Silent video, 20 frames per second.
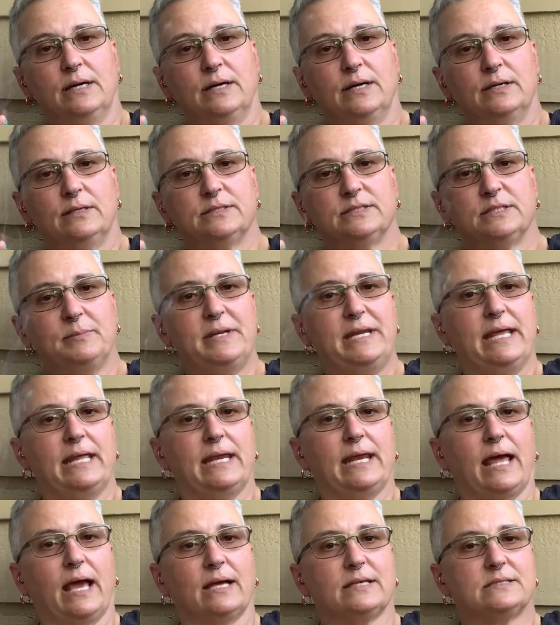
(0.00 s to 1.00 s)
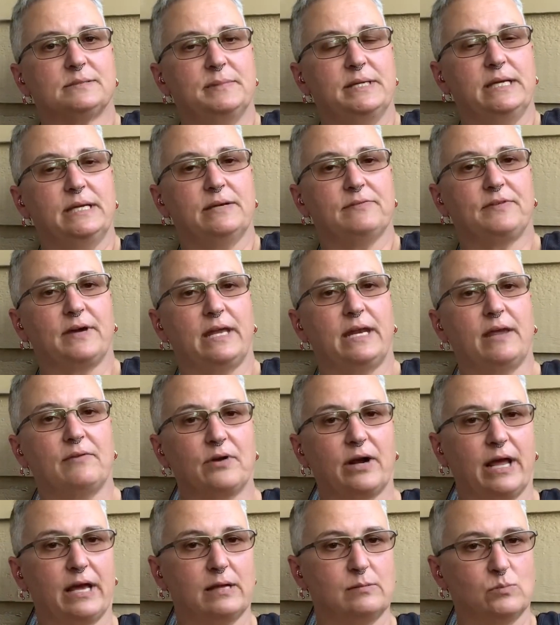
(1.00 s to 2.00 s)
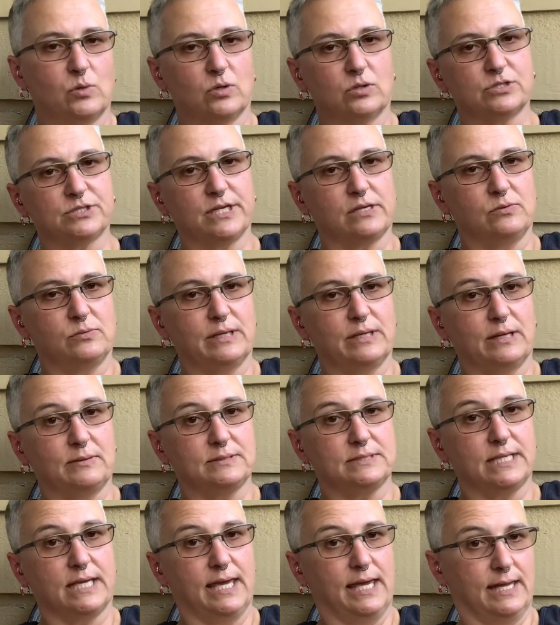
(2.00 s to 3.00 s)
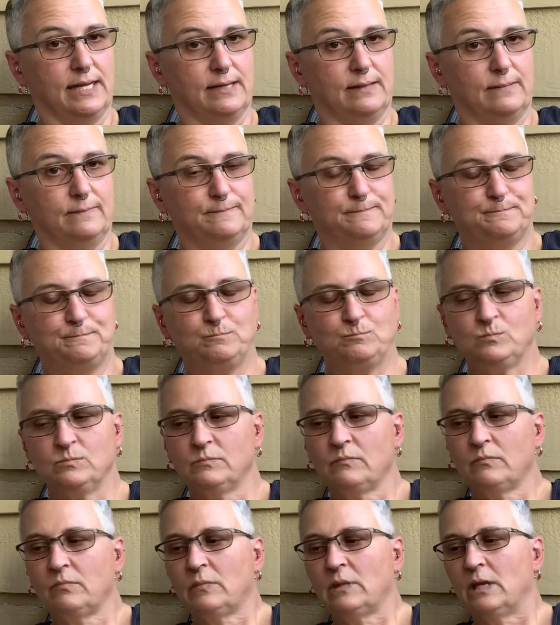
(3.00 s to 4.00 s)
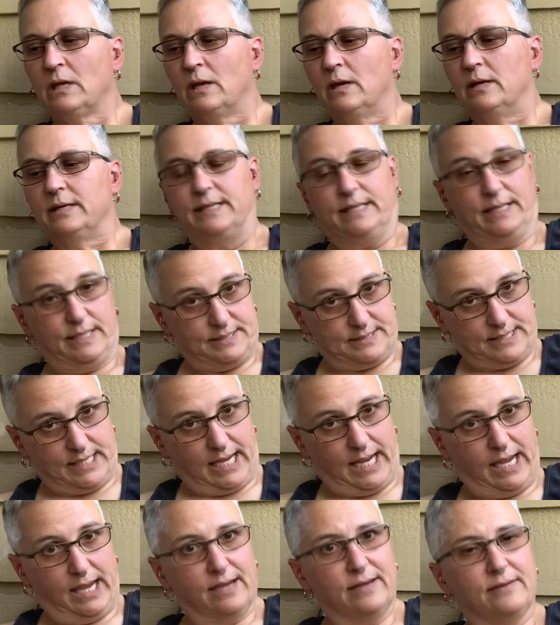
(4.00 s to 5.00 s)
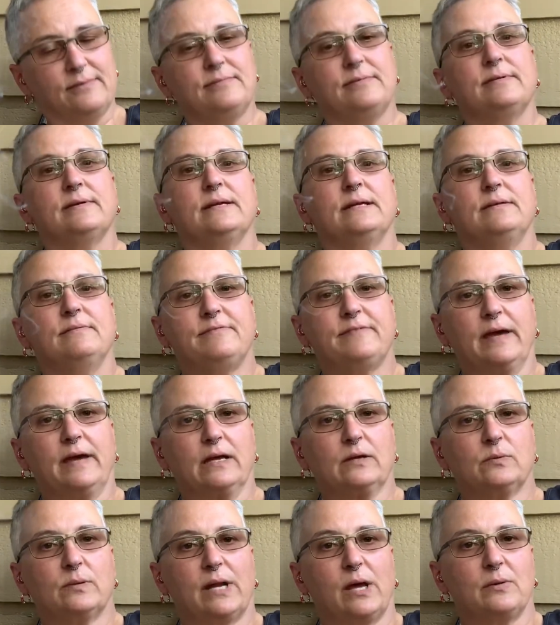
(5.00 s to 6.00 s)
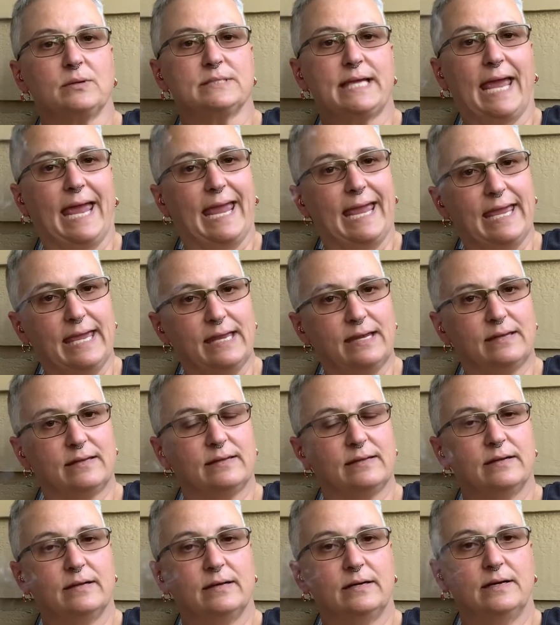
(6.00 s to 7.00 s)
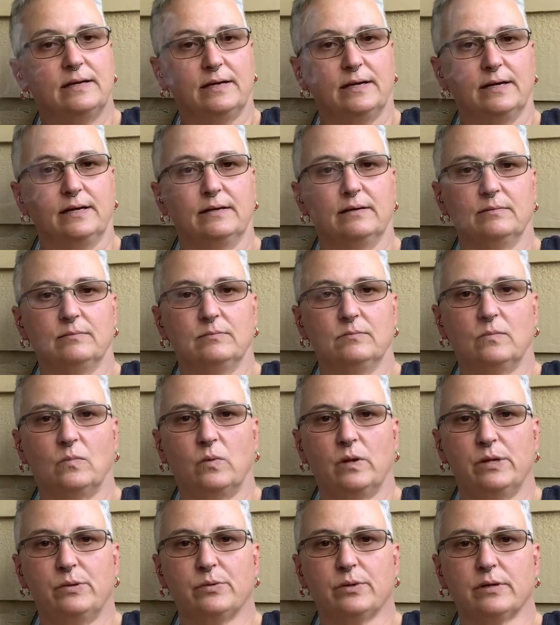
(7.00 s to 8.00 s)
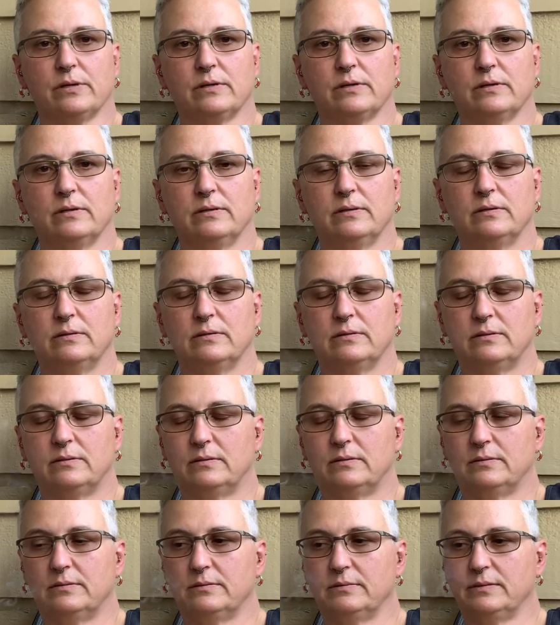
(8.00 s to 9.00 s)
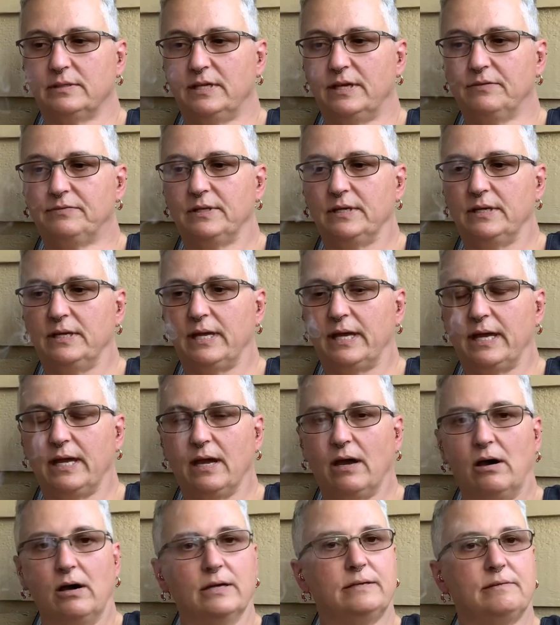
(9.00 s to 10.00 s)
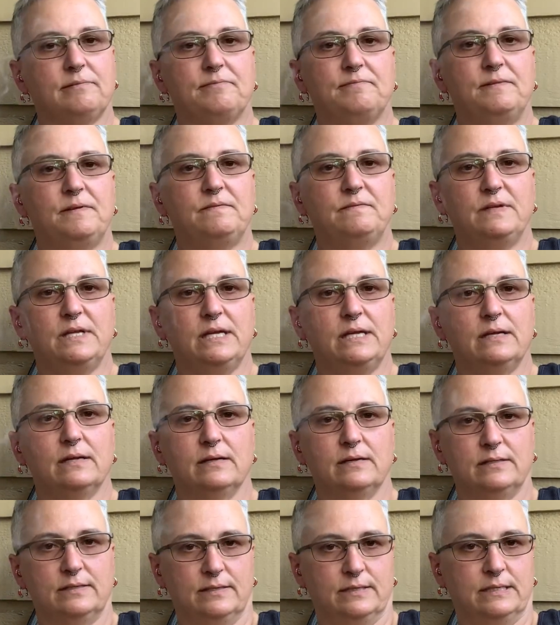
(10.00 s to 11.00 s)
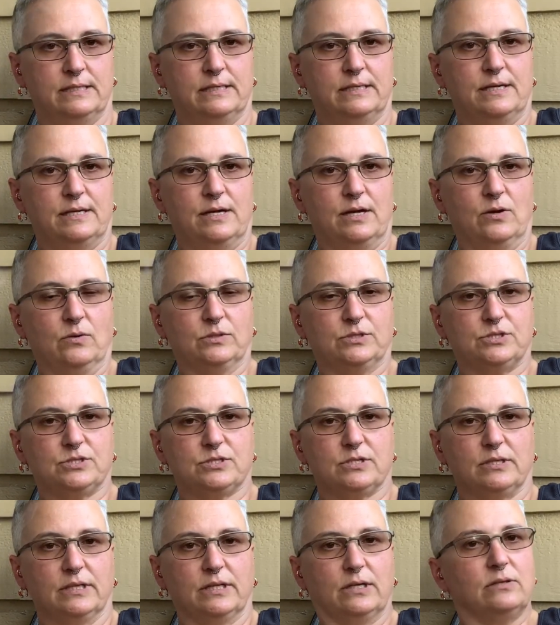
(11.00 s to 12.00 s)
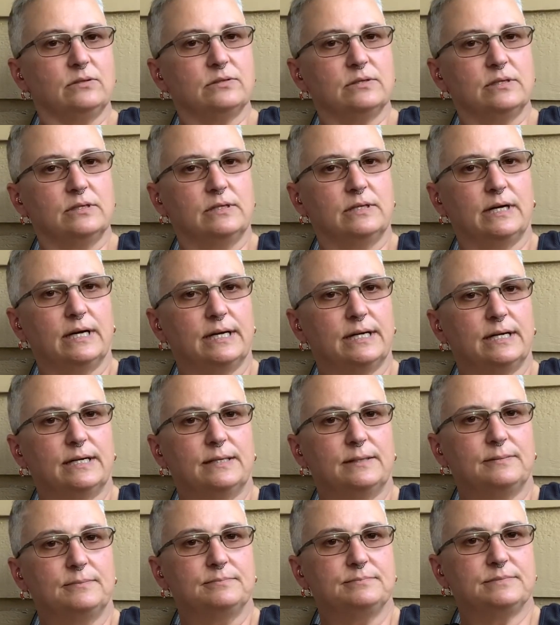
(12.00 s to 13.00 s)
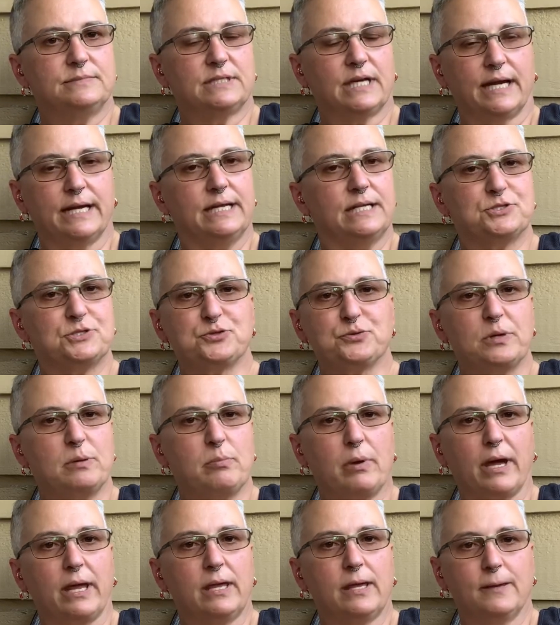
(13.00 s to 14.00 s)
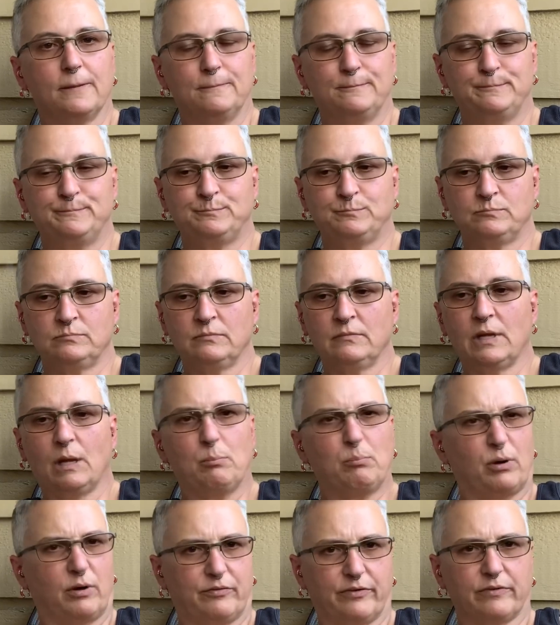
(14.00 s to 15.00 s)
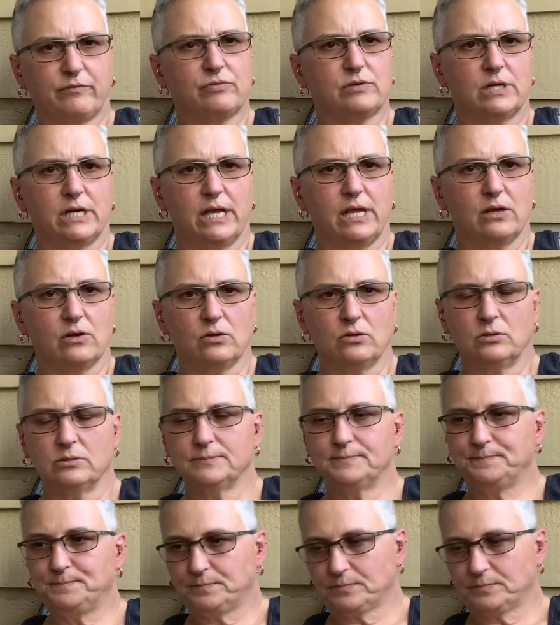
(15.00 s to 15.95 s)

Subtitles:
Somebody had asked me if I'd ever had a motorcycle when I was a kid. Yes, I have. And in fact, when I was 8, we were gifted a Honda 50, which is a little tiny street bike. Perfect for an 8-year-old.